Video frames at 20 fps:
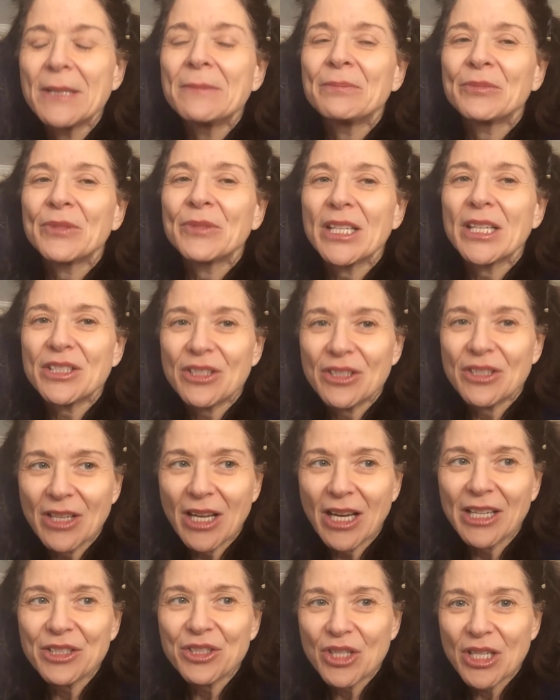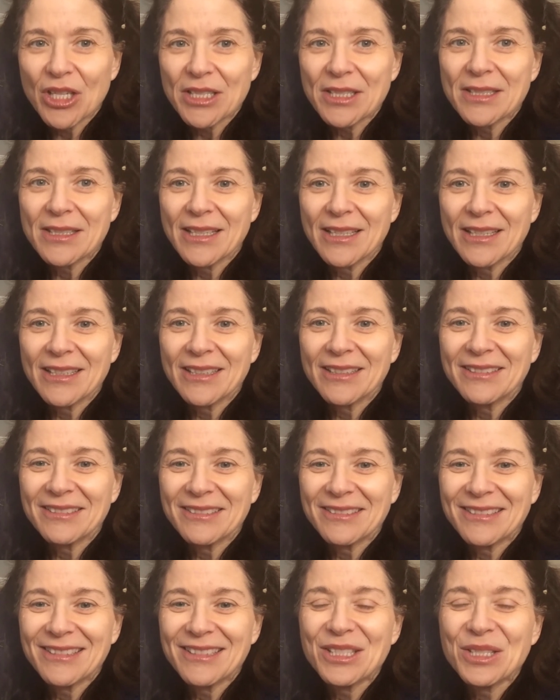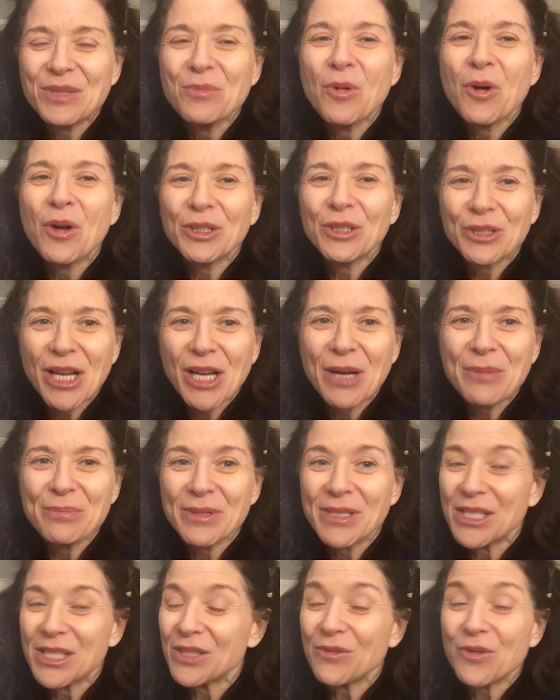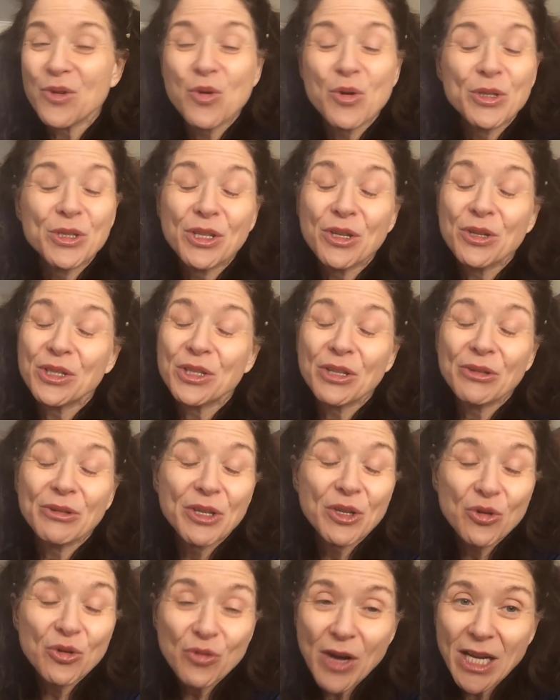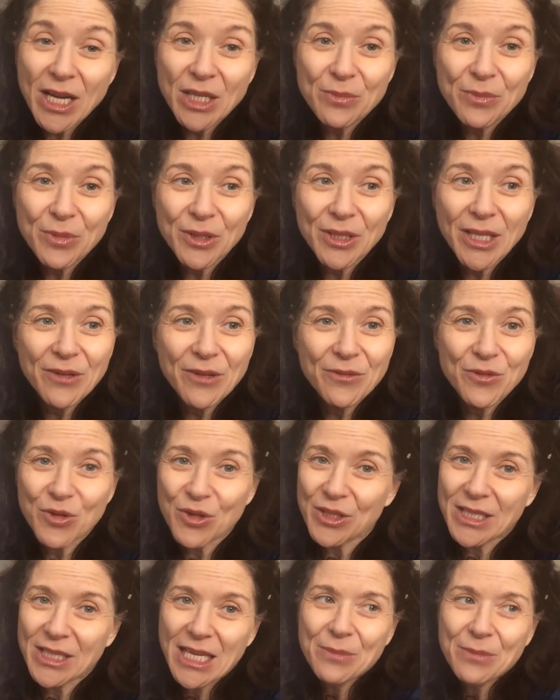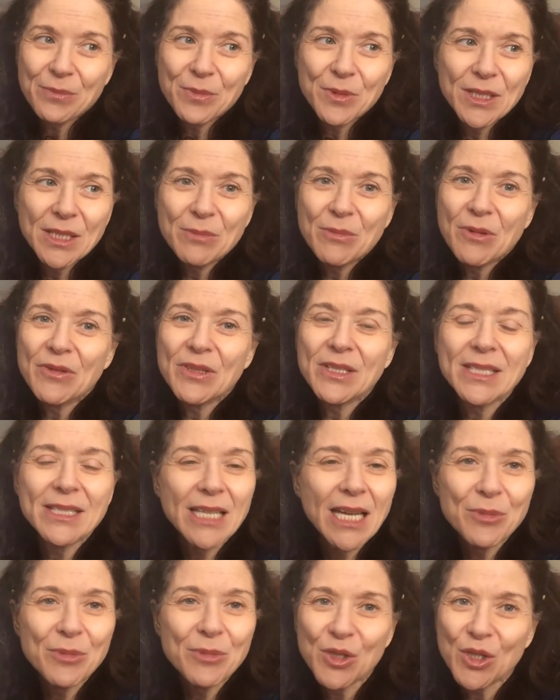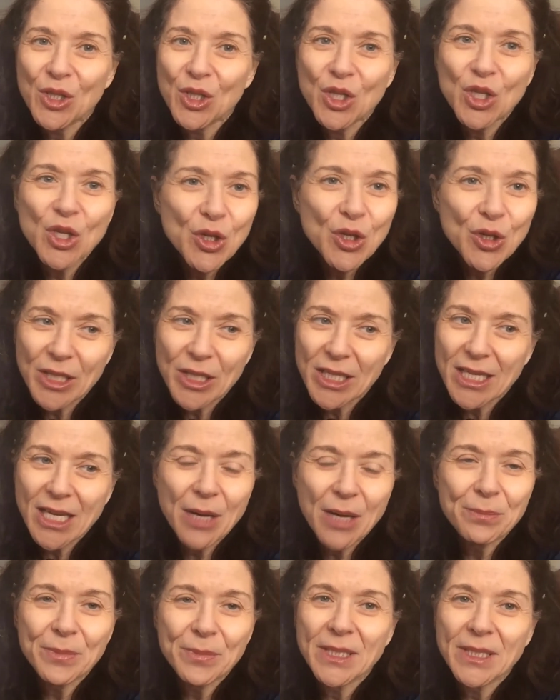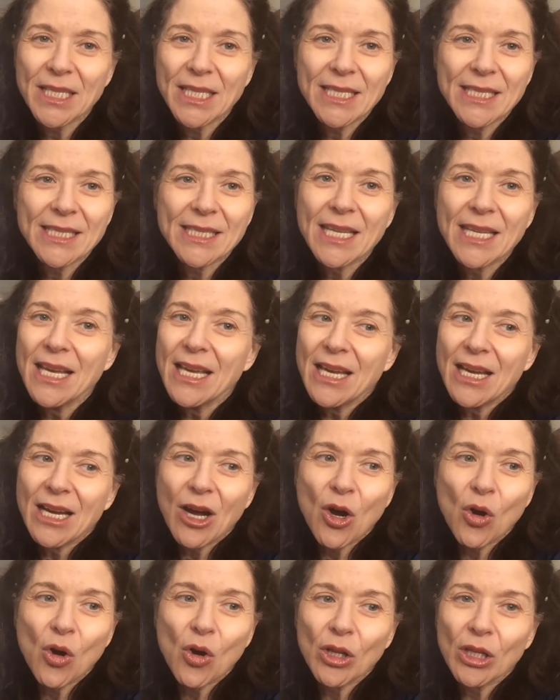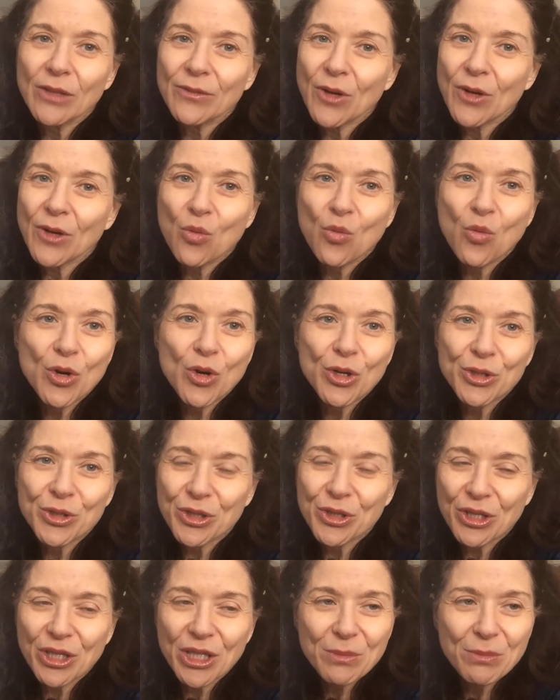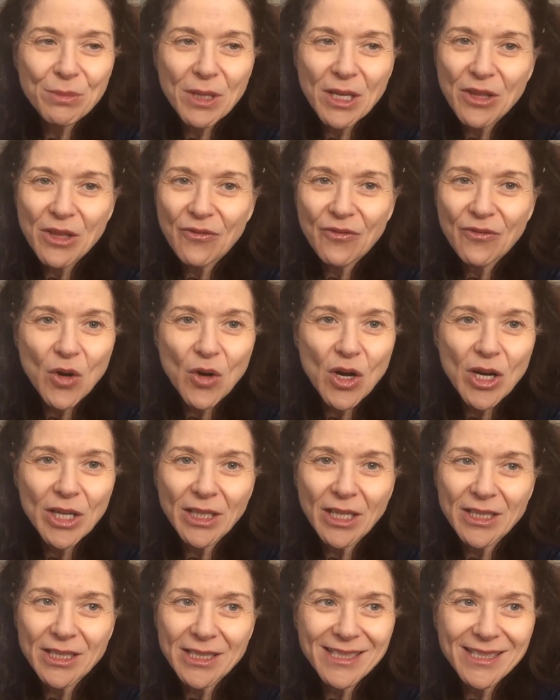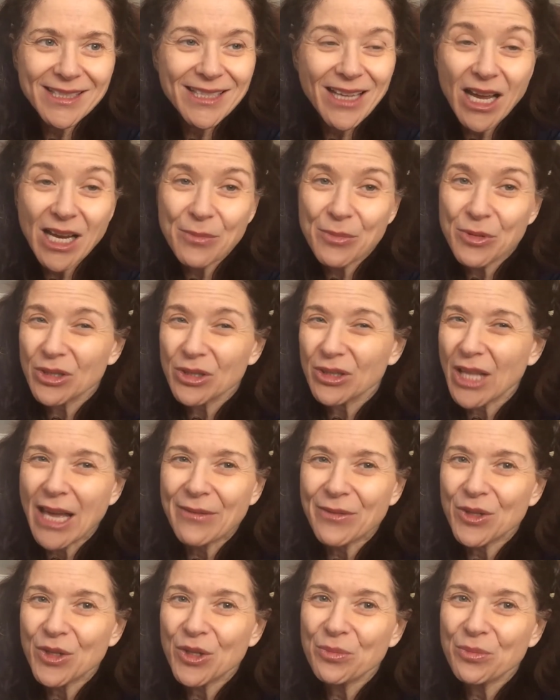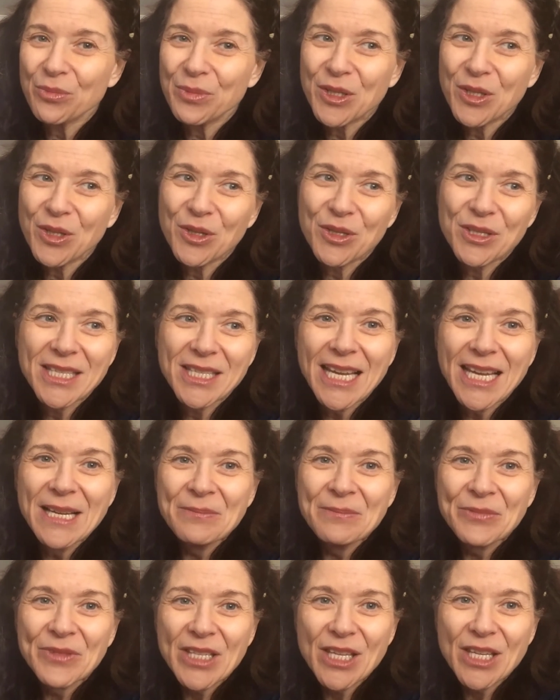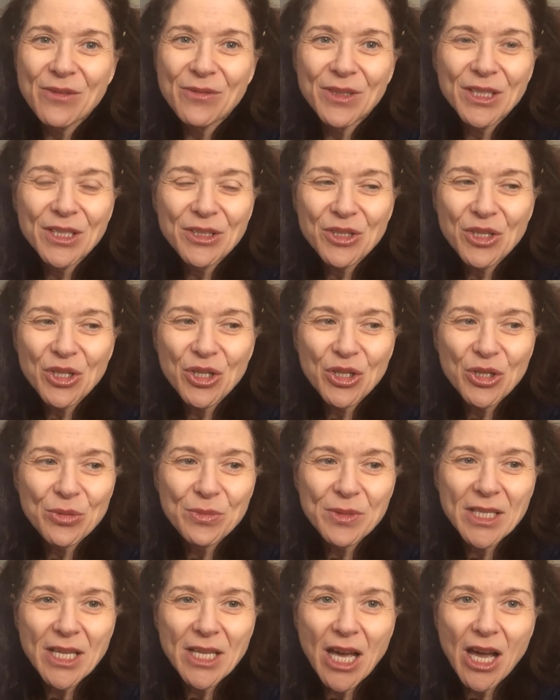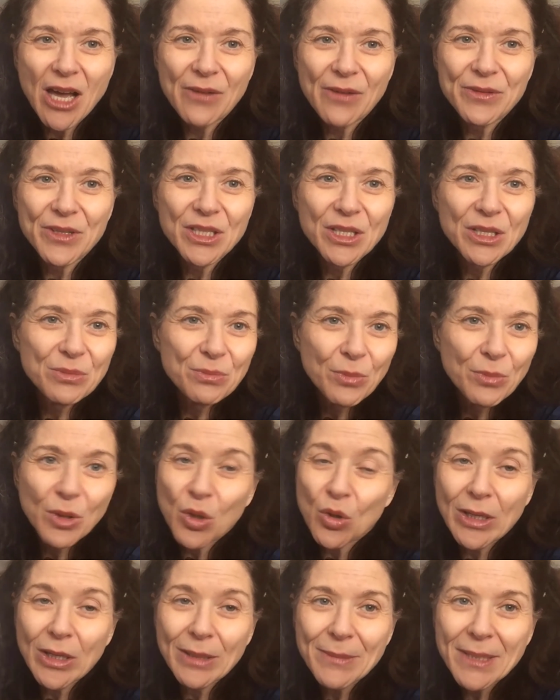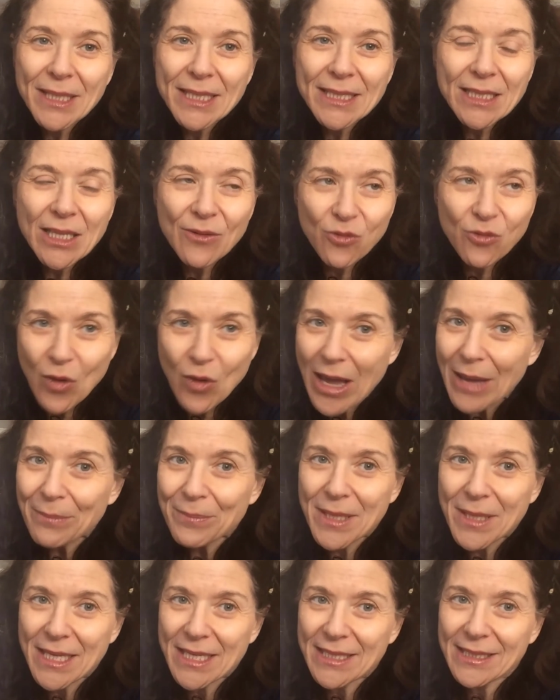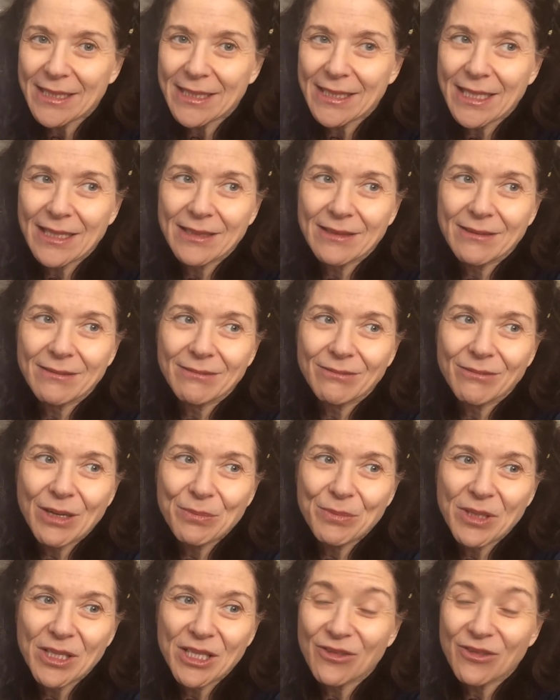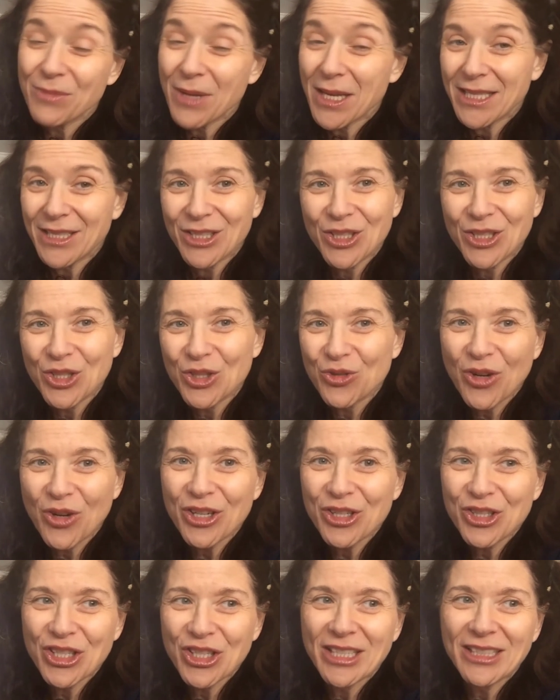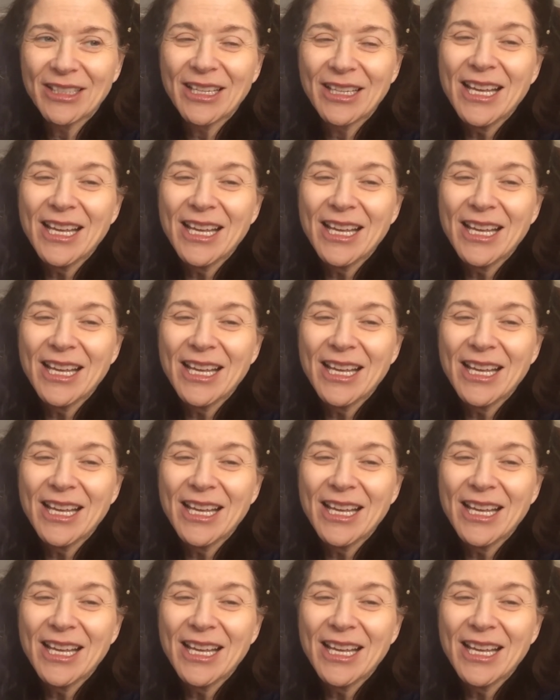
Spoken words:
It's not just the smaller companies. Of course, those are incredible. Like, for example, some of the security companies, all of our wars are going to be fought on a cyber level because even in terms of the deployment of weapons and weapons of mass destruction,